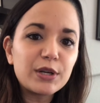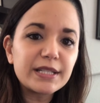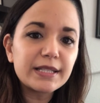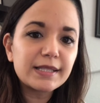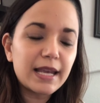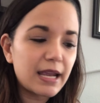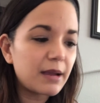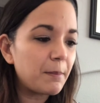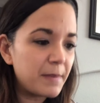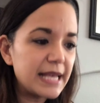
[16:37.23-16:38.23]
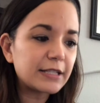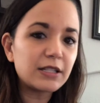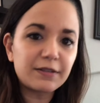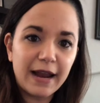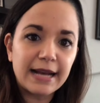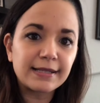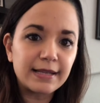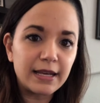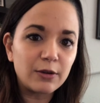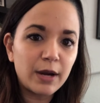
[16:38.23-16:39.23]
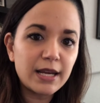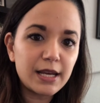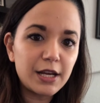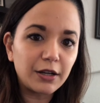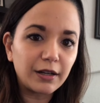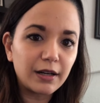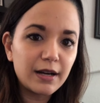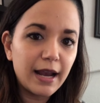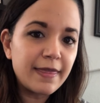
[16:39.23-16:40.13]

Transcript: printed saying measles vaccine right here.